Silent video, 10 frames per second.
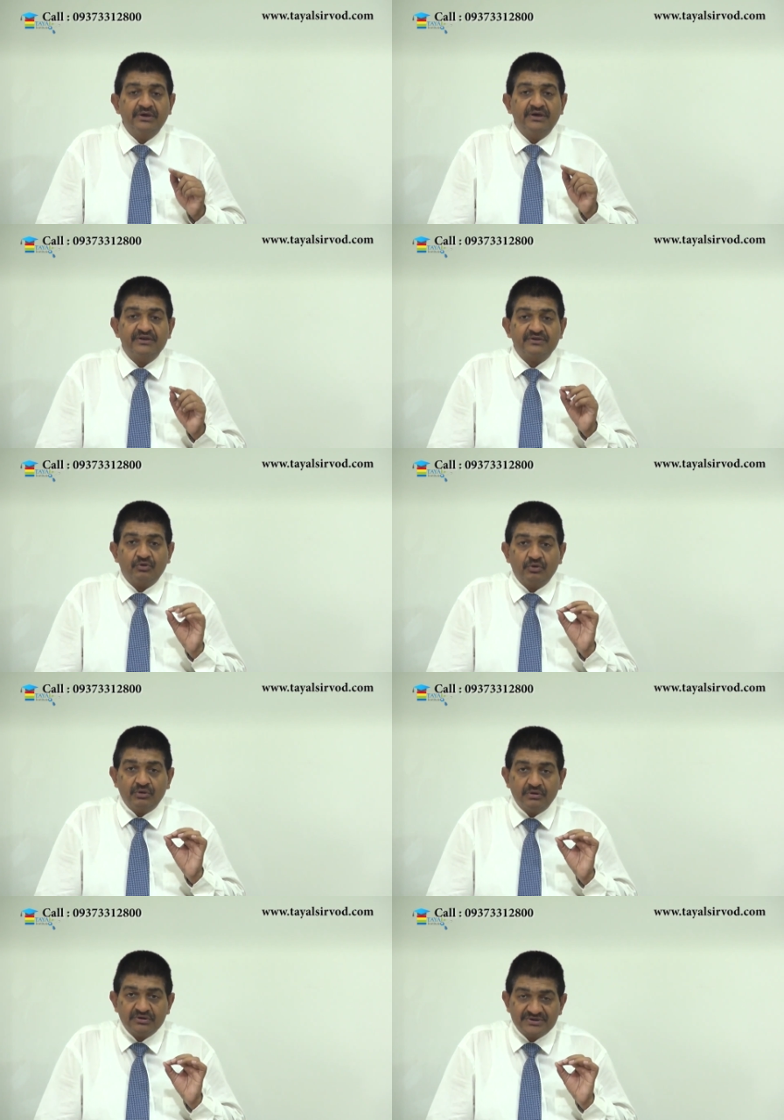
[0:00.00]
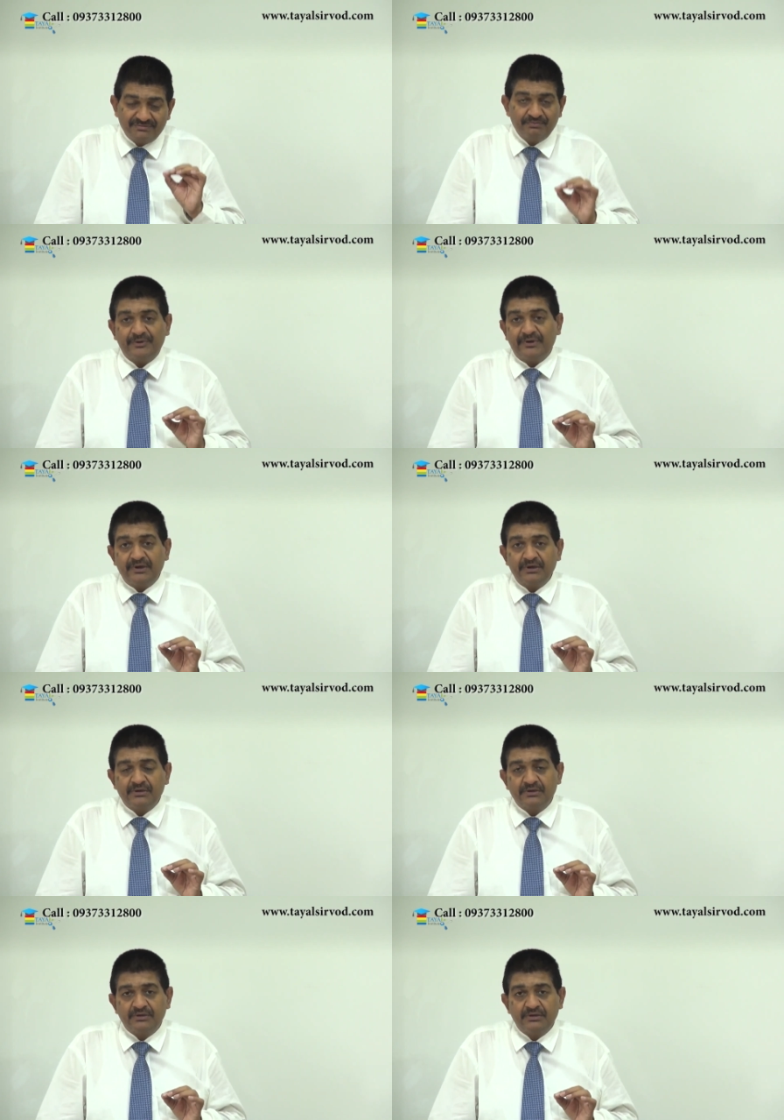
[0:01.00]
It is simple.
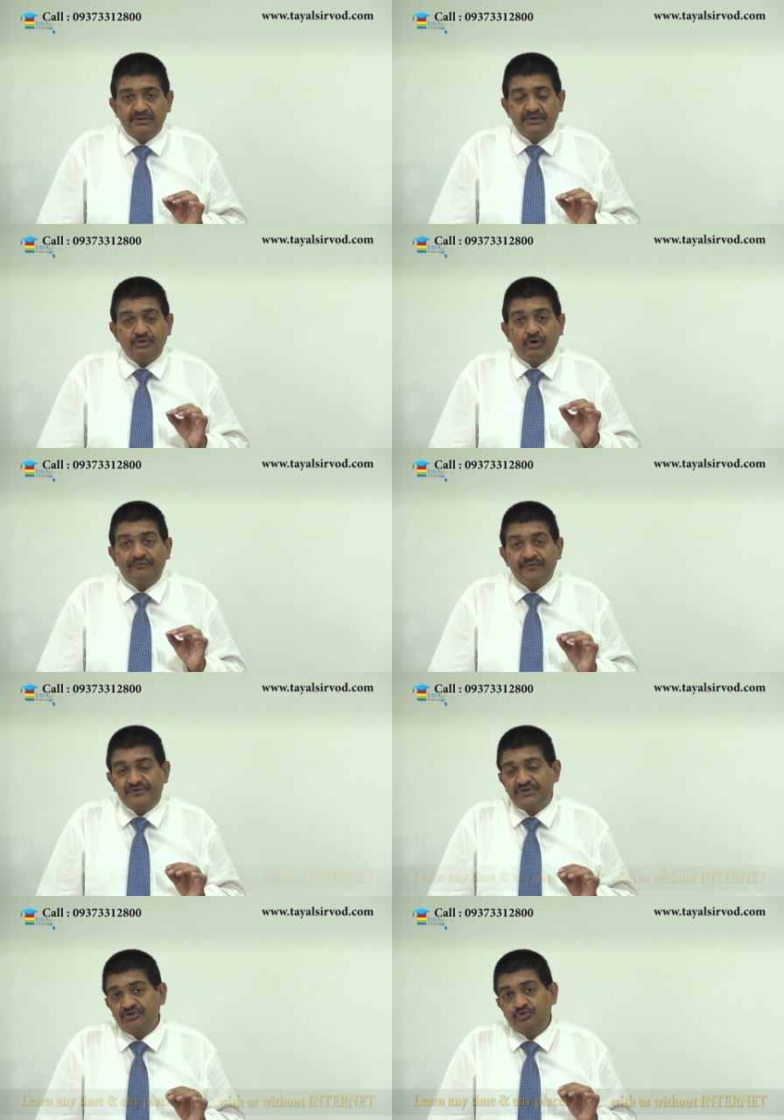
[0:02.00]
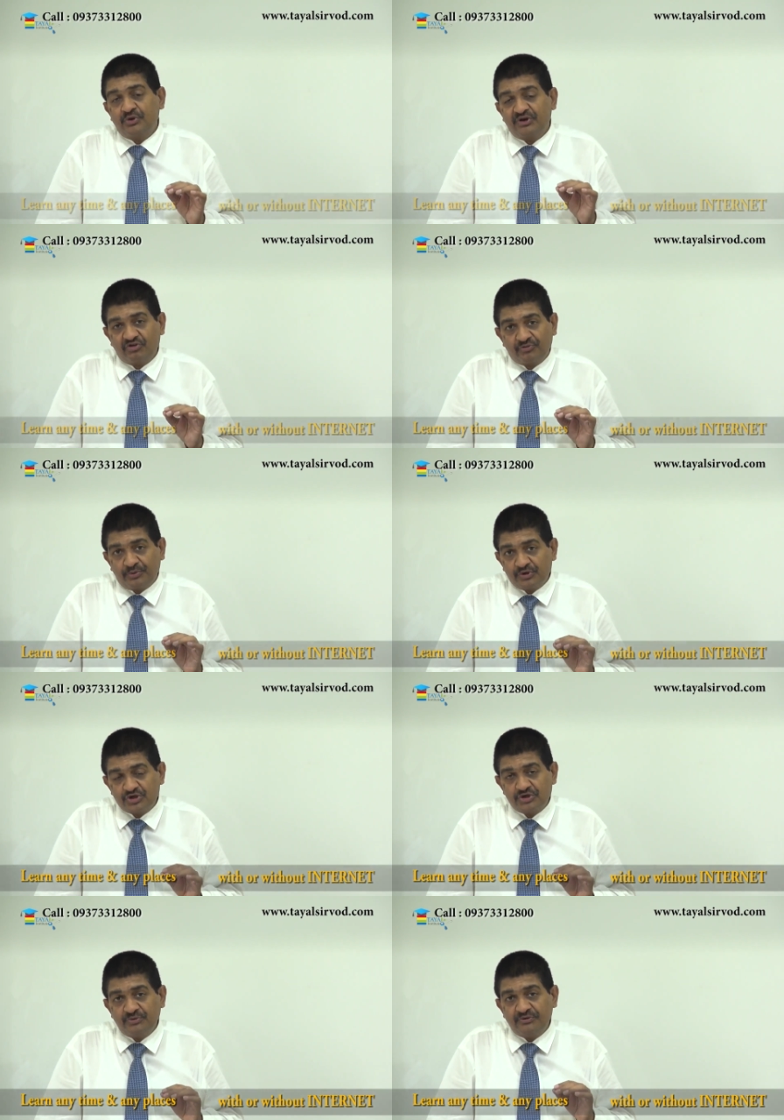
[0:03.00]
The officers who are
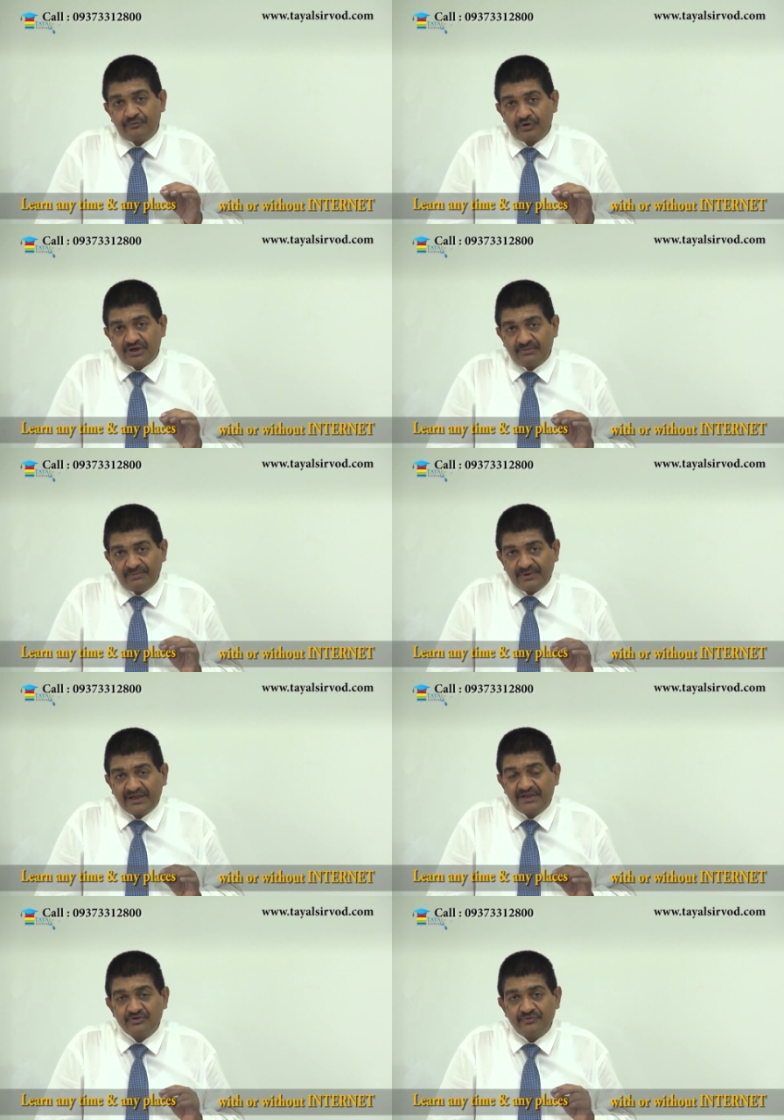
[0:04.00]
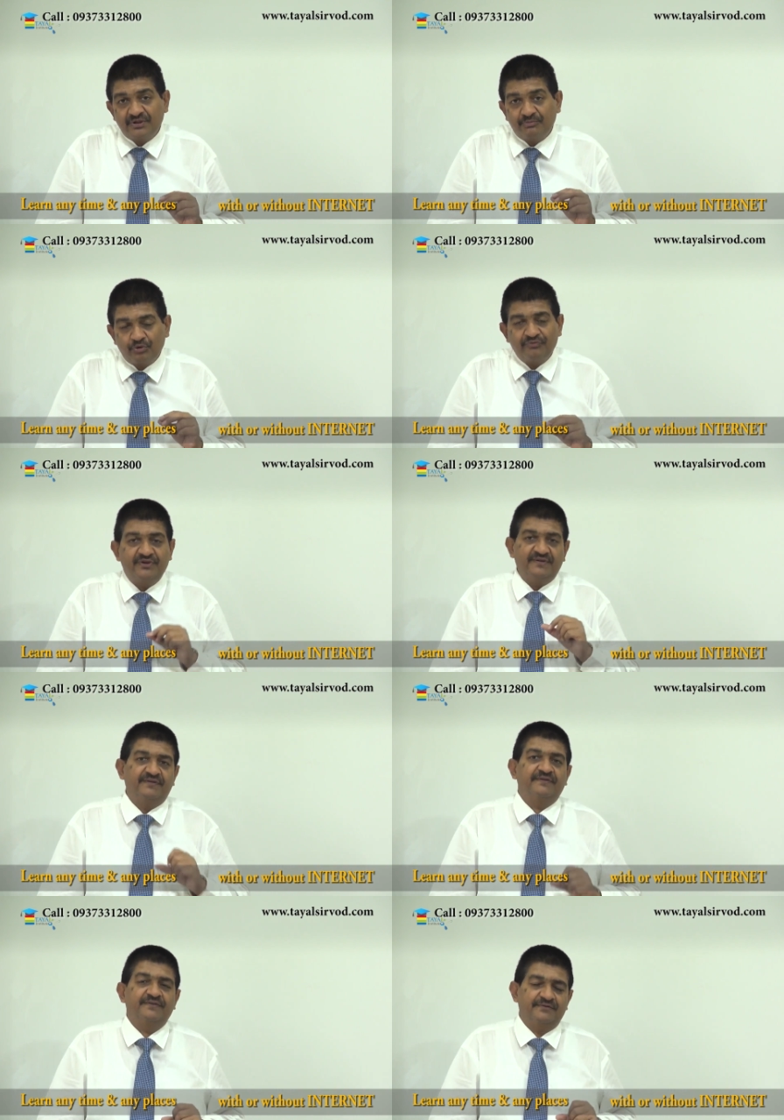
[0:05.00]
responsible for compliance with the
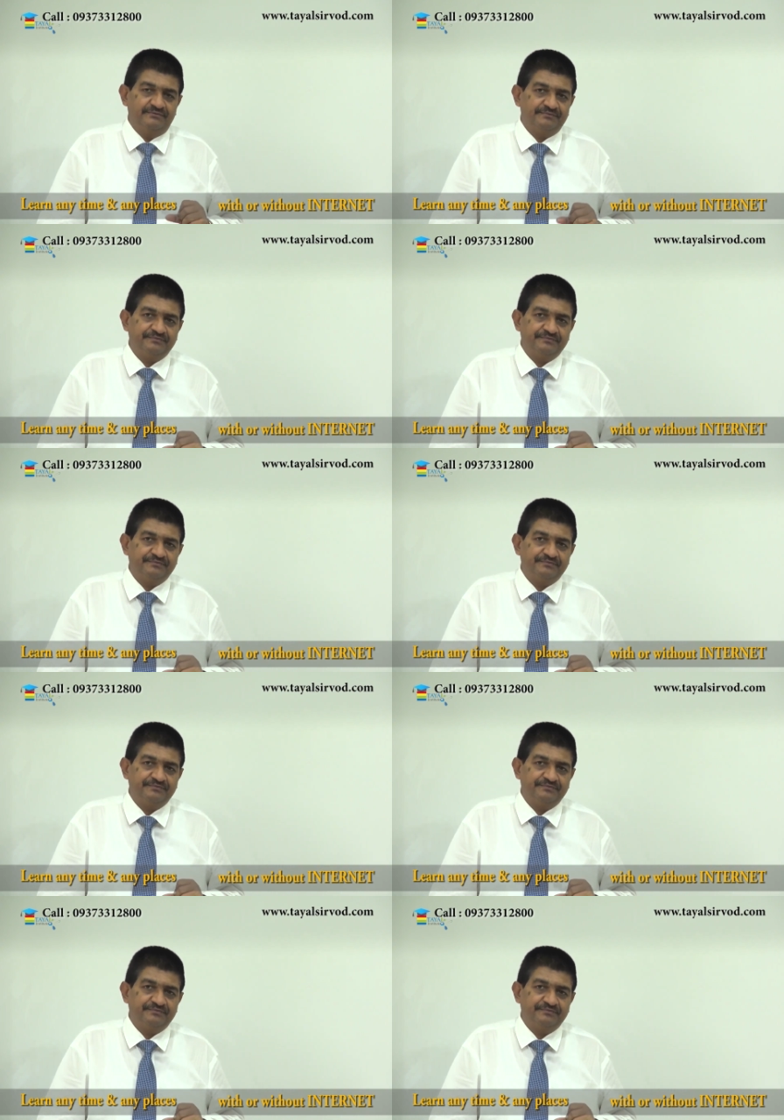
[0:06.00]
provisions.